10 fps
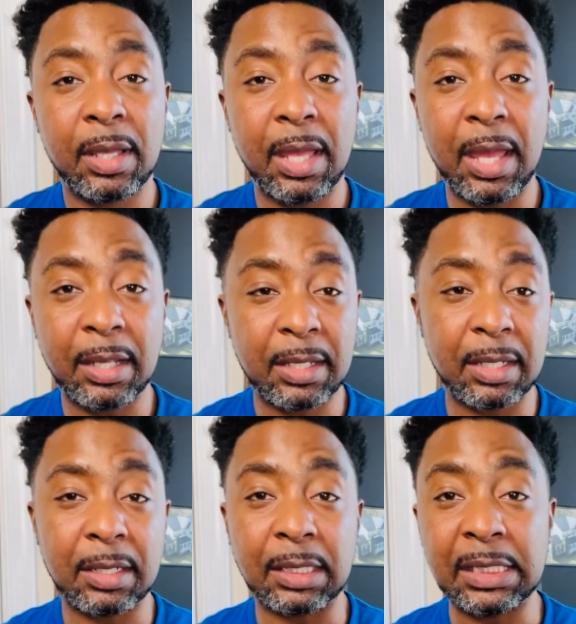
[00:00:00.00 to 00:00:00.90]
and
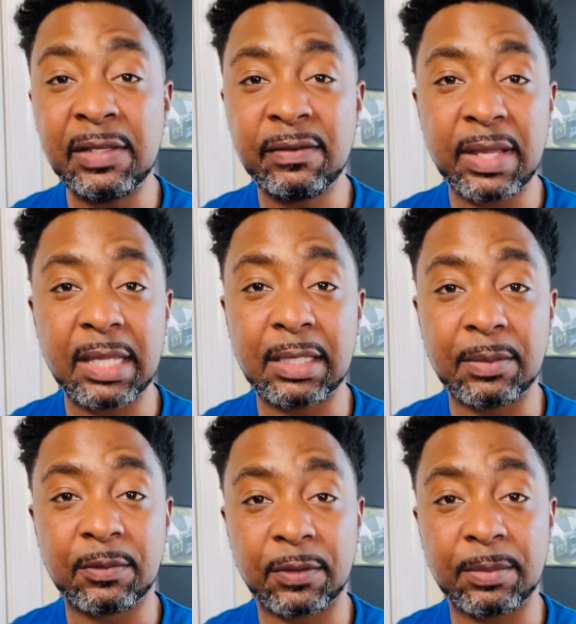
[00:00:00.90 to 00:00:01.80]
can alleviate
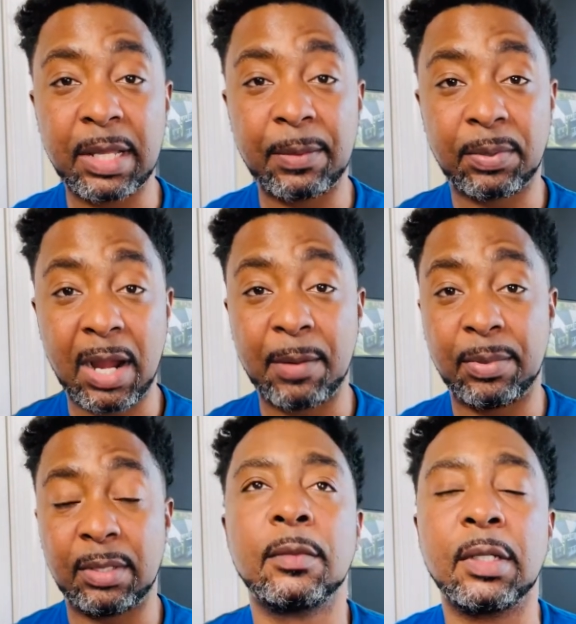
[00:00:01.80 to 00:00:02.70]
them from that
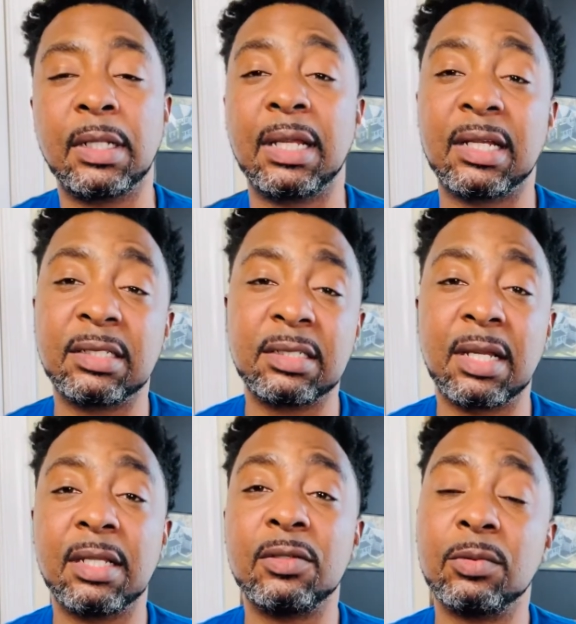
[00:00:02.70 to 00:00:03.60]
property. Now, like I
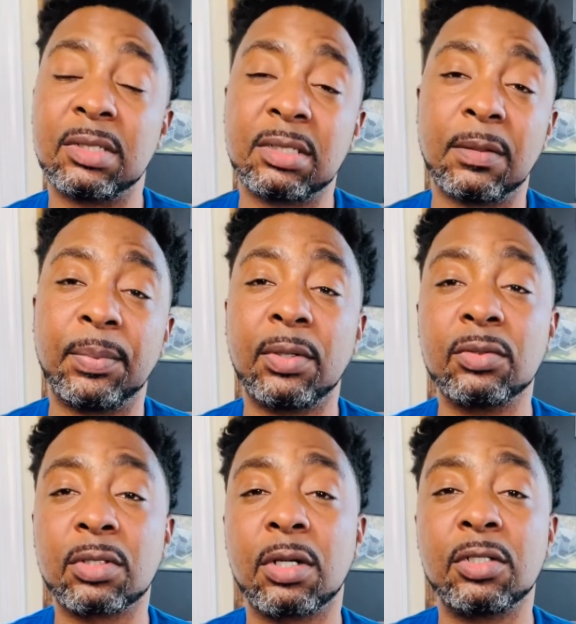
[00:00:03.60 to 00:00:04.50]
said, you want to send
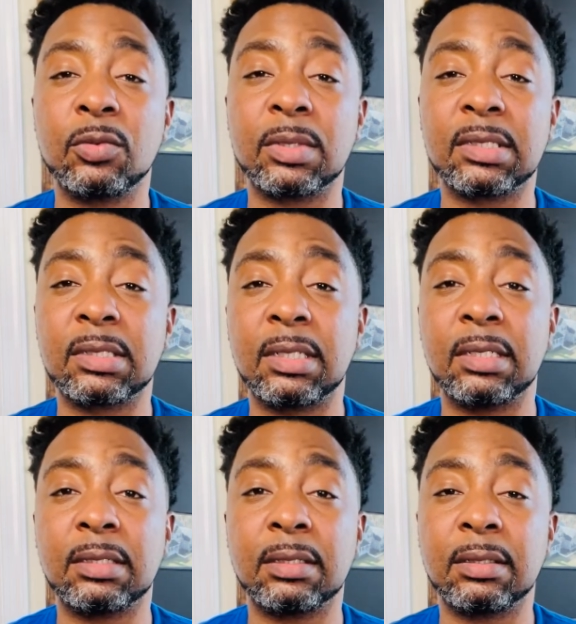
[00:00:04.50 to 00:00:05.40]
postcards, you want to
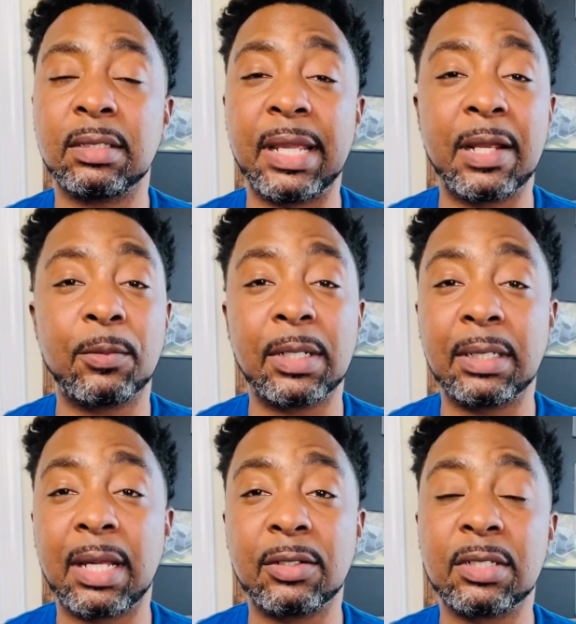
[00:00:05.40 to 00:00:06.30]
send handwritten
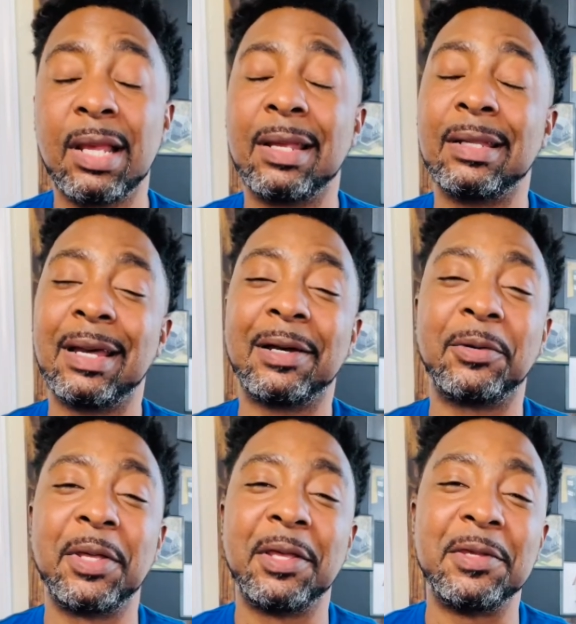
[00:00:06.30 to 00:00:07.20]
letters. Now,
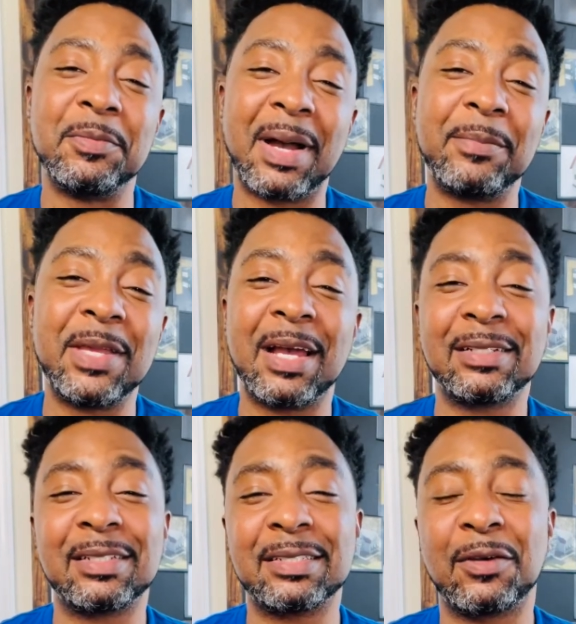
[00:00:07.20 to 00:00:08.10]
you might be
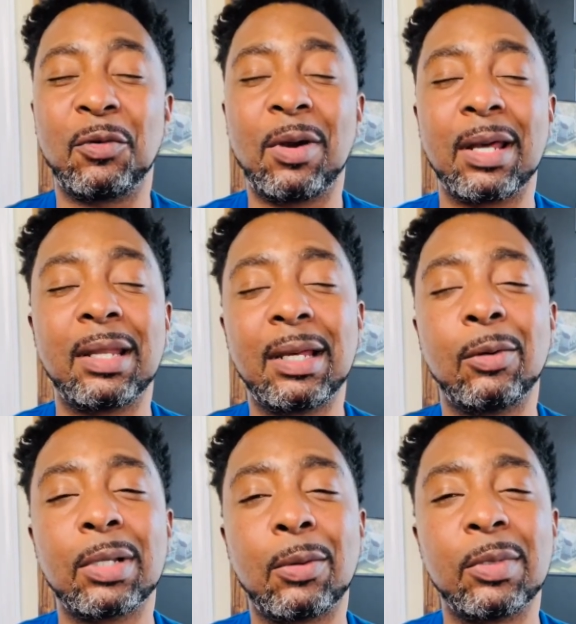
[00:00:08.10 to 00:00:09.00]
asking yourself, why the hell
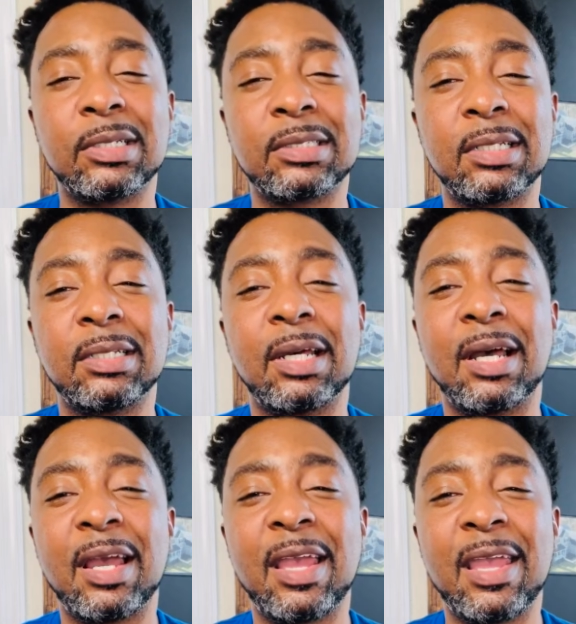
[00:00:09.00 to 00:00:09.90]
would I want to send
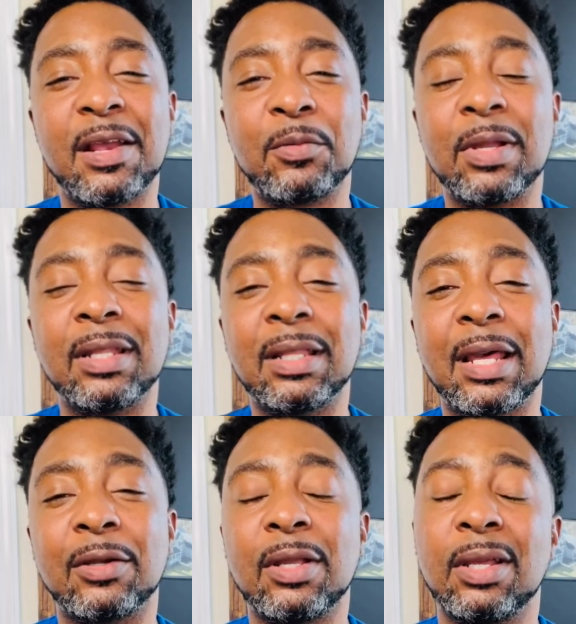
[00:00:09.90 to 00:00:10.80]
a handwritten
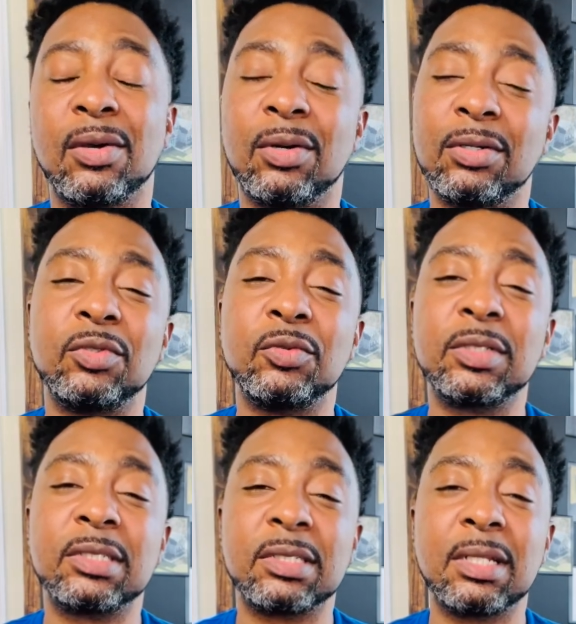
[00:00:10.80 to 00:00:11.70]
letter? Well, you
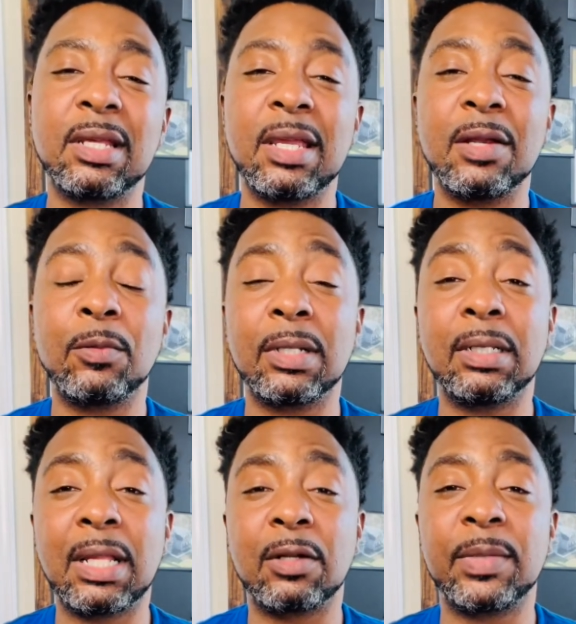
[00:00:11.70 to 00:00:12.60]
can send a handwritten
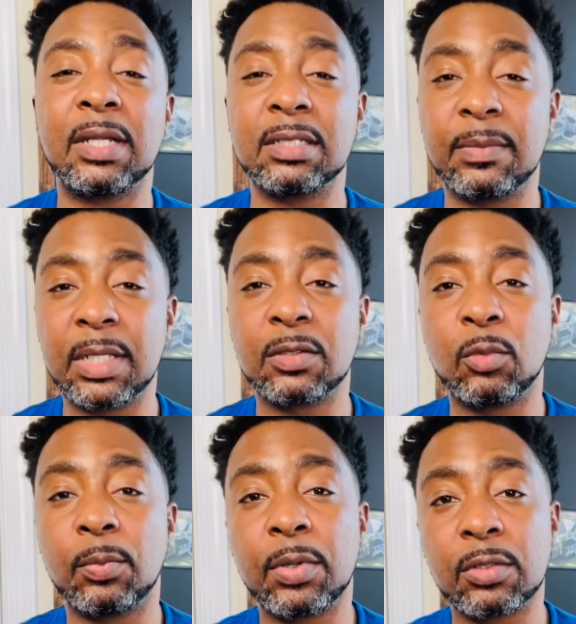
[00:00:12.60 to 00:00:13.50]
letter because it makes it
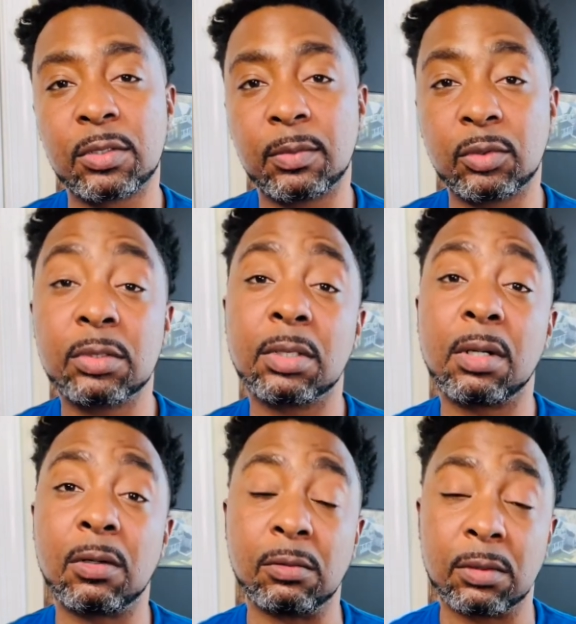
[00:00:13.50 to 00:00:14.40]
more personable to the
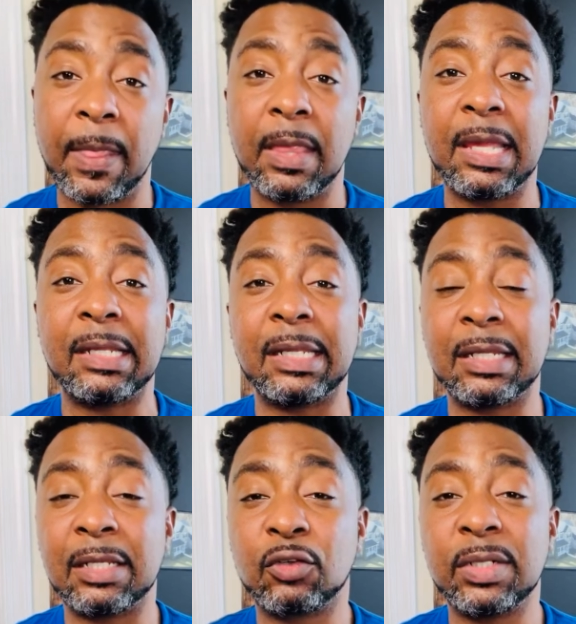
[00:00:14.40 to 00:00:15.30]
owner, and it
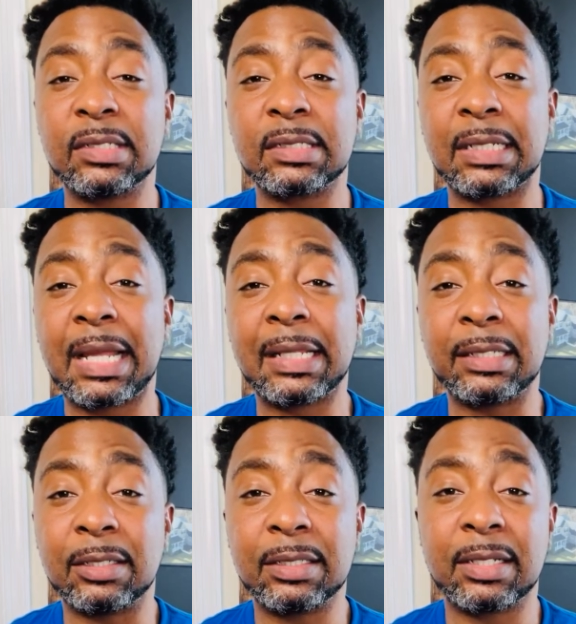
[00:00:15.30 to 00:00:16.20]
increases the
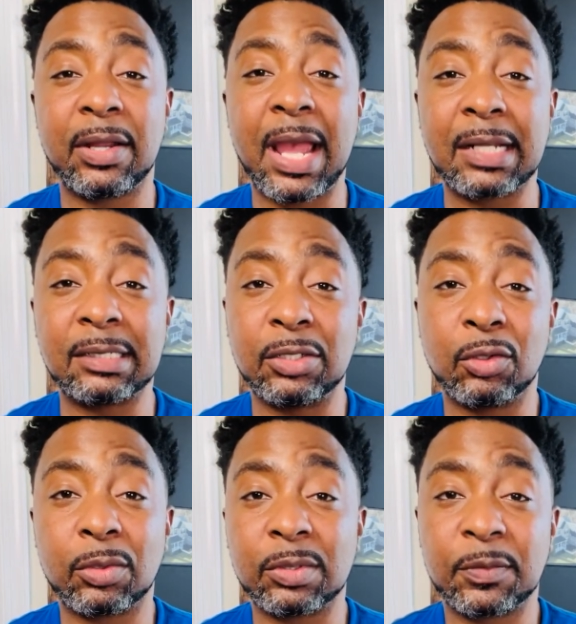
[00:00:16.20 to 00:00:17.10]
likelihood that they're actually
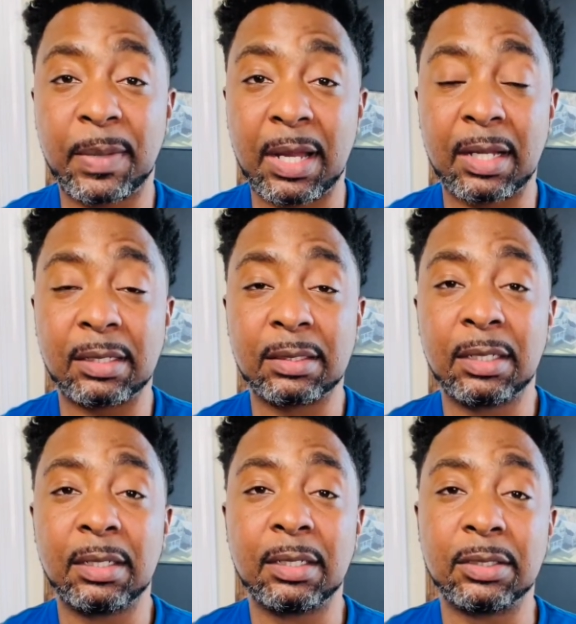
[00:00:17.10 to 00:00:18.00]
going to respond.
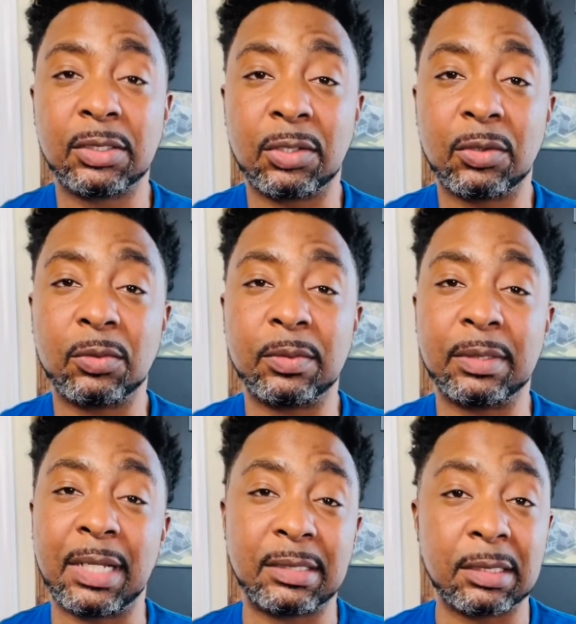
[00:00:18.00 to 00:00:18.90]
So
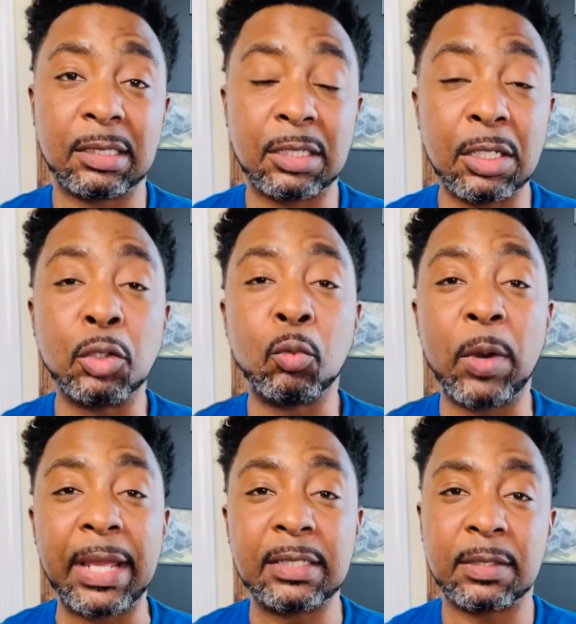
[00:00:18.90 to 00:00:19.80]
that's a good way to